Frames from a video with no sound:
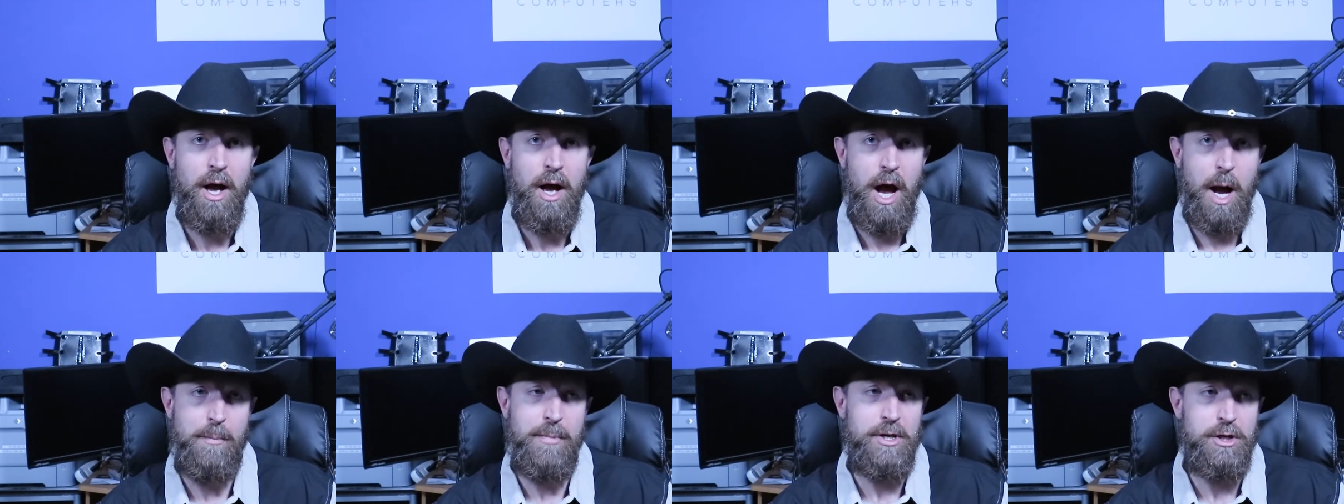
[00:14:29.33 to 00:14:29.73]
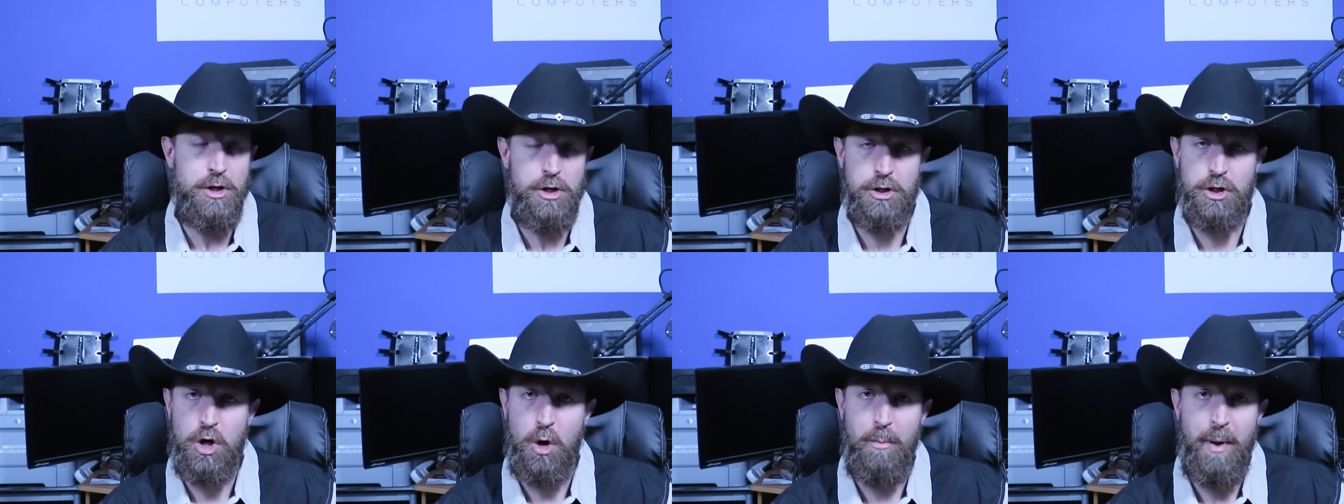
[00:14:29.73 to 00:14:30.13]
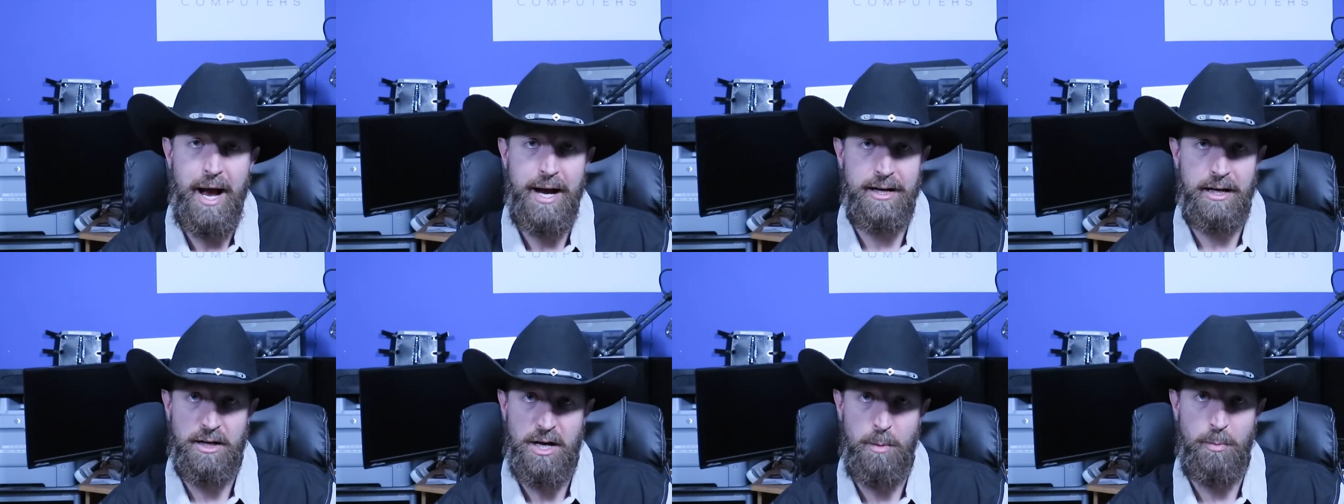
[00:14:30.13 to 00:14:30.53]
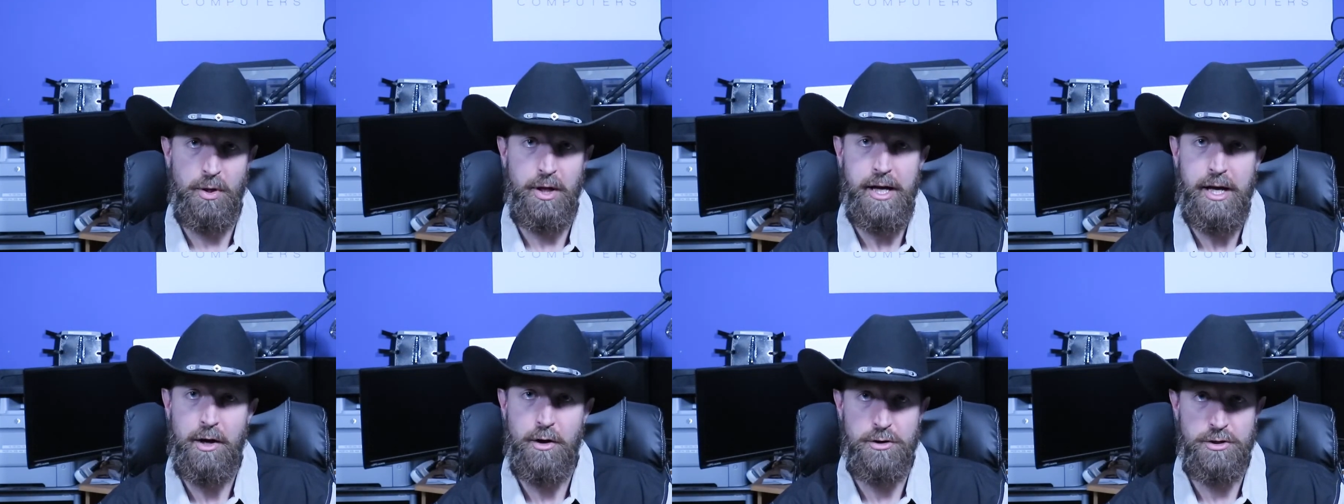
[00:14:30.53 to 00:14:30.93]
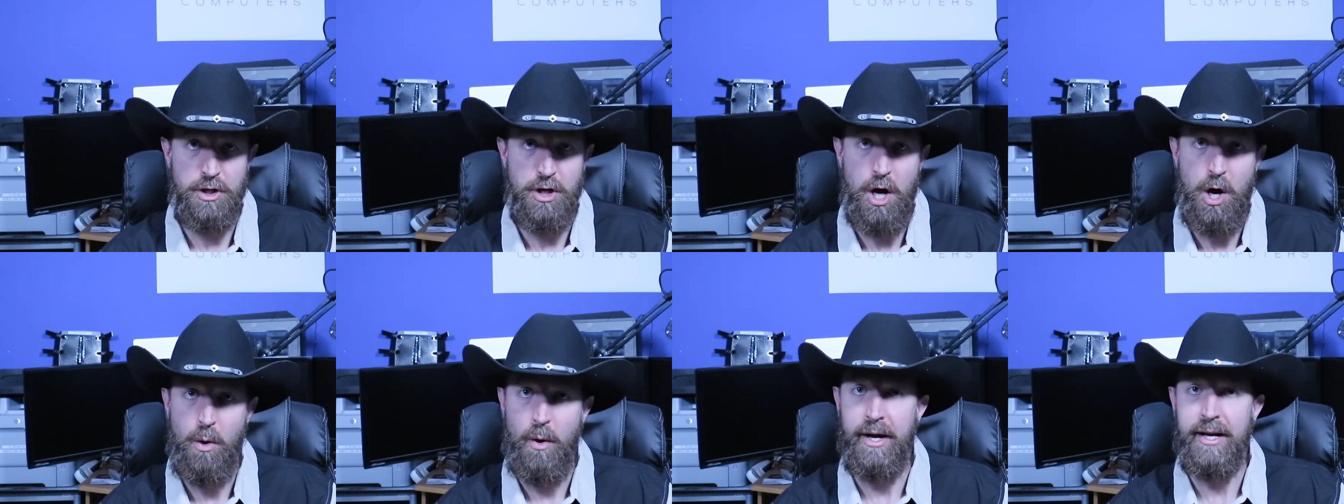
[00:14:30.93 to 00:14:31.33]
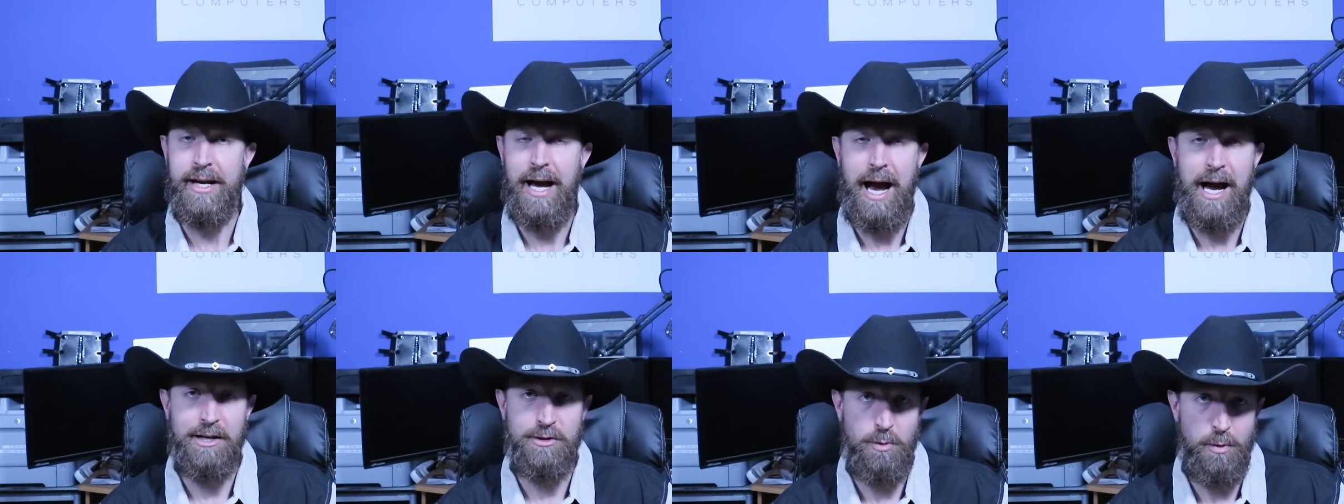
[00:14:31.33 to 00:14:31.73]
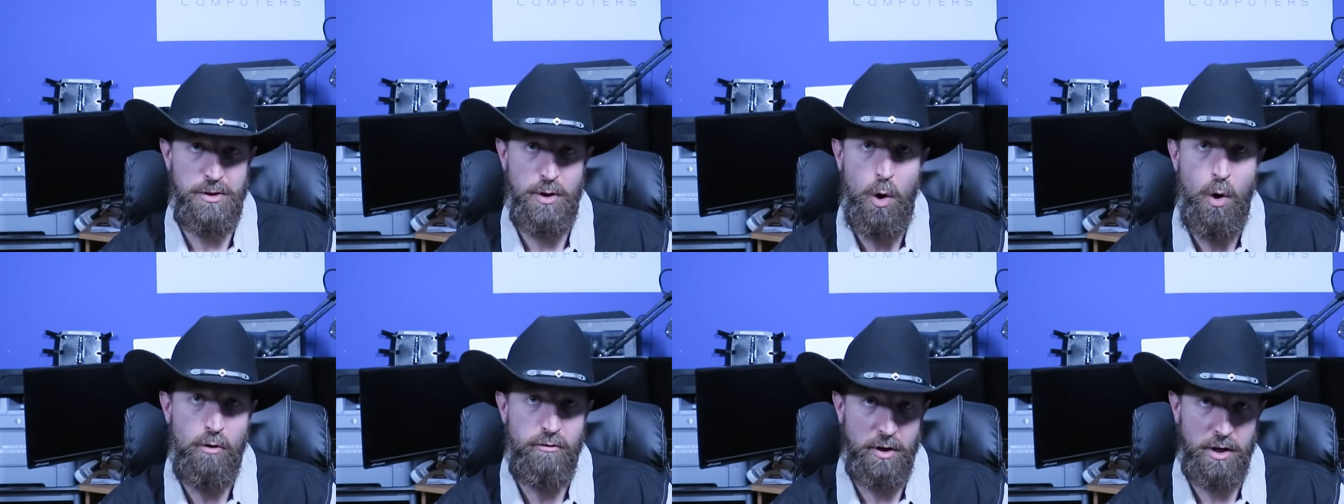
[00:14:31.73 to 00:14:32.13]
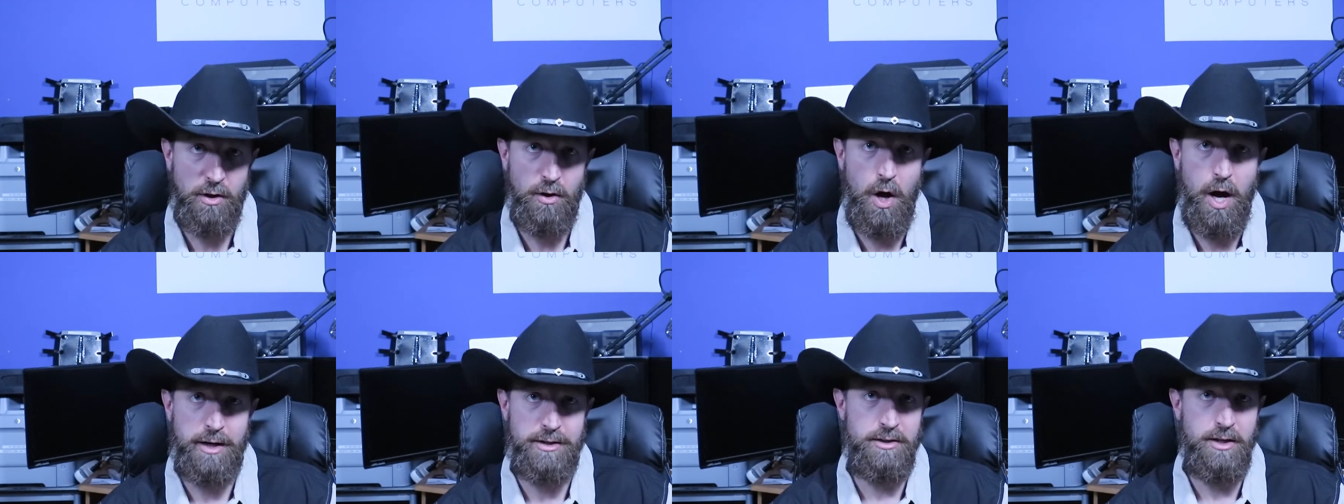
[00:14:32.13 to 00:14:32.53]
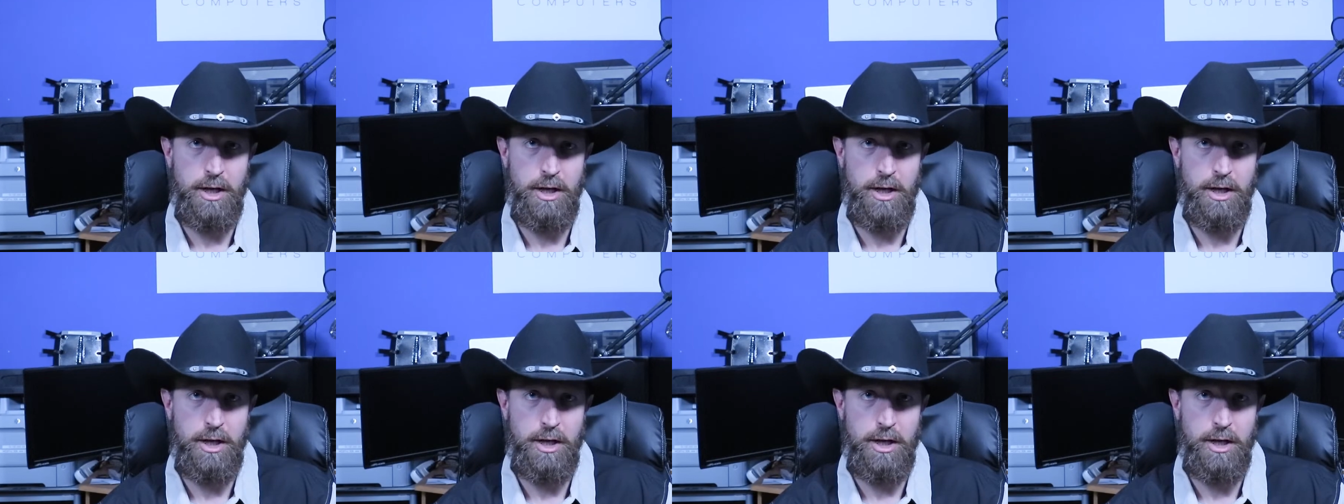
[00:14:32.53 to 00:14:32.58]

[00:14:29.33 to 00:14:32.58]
I mean, you just go back a couple of years ago, and guys with overclocked